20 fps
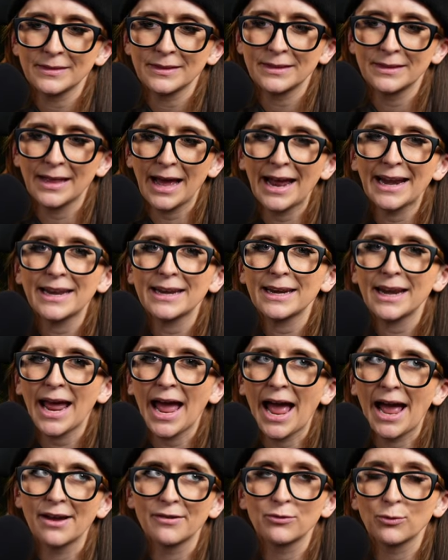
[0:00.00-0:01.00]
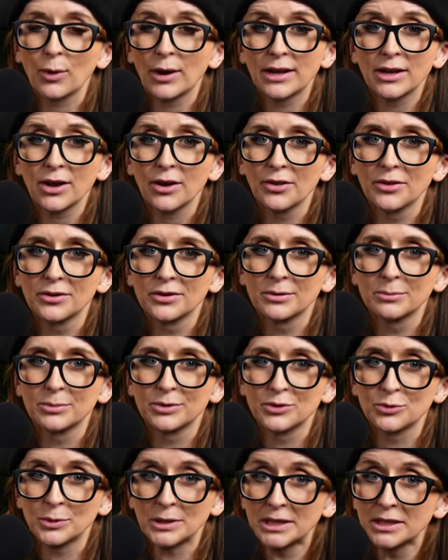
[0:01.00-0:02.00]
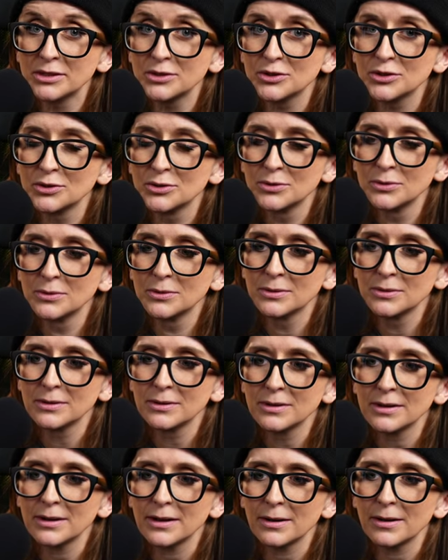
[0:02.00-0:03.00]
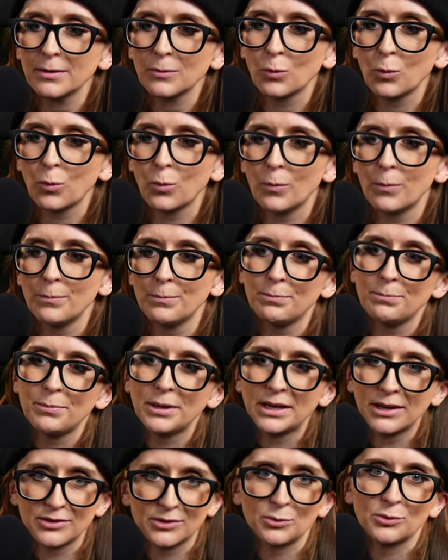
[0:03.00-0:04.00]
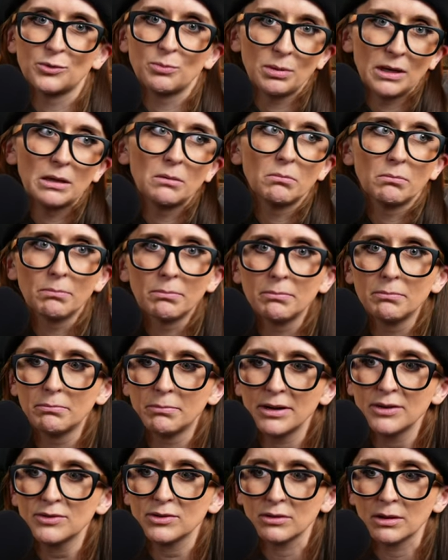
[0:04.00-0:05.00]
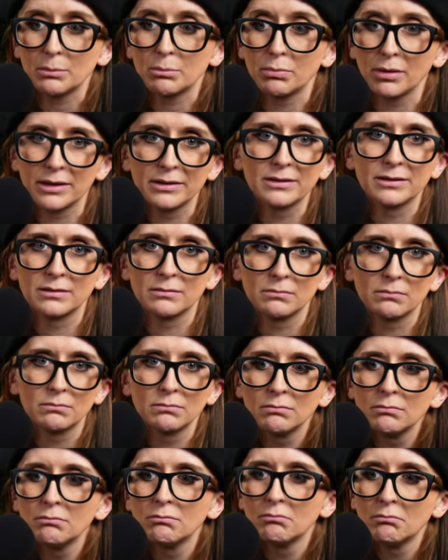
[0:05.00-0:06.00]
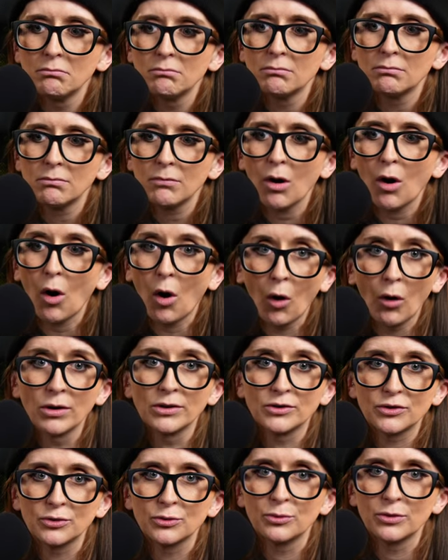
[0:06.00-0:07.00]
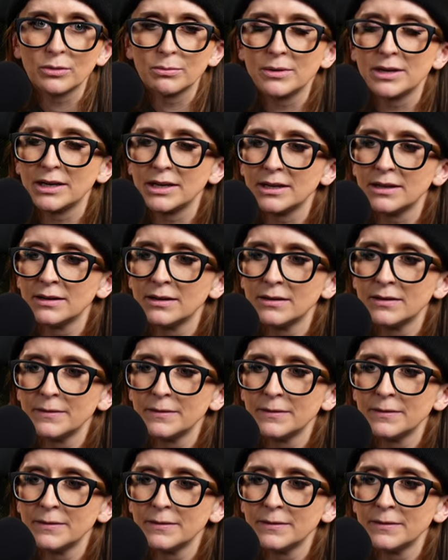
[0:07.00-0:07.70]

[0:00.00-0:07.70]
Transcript: that halfway color between the two because it was being basically blended onto the mini.